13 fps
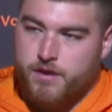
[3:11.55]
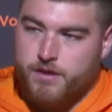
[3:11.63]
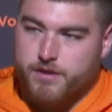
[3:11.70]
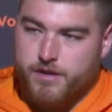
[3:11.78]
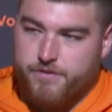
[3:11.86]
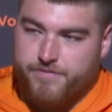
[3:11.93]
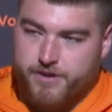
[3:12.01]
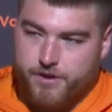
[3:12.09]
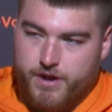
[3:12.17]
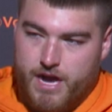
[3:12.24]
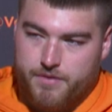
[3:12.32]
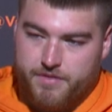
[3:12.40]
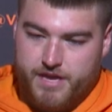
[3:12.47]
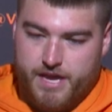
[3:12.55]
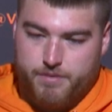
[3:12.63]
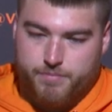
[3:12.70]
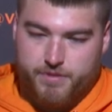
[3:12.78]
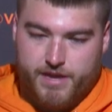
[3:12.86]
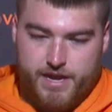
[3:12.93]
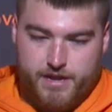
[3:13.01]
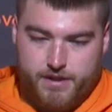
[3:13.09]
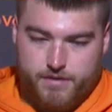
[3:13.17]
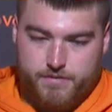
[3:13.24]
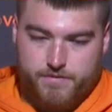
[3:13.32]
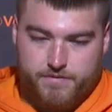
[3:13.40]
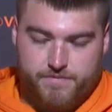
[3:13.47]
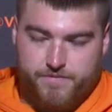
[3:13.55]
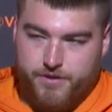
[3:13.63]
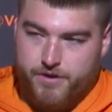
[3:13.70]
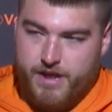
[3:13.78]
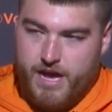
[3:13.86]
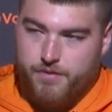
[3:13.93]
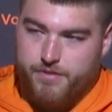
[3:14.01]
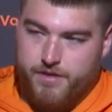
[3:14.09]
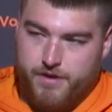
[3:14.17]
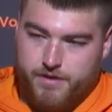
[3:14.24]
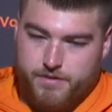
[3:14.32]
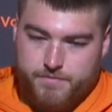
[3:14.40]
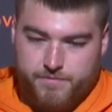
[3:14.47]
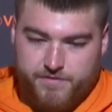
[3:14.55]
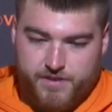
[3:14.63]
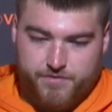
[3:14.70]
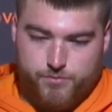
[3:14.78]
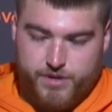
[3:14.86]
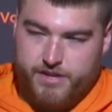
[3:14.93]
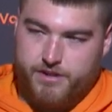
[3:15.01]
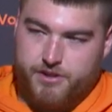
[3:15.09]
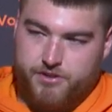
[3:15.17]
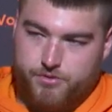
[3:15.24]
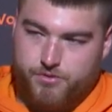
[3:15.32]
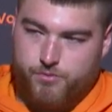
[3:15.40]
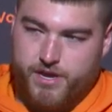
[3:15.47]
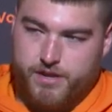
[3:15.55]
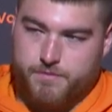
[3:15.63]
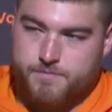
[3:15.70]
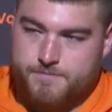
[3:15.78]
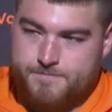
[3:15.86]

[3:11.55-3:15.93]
you know, figuring out the game plan and figuring out the stuff that we need to do to win.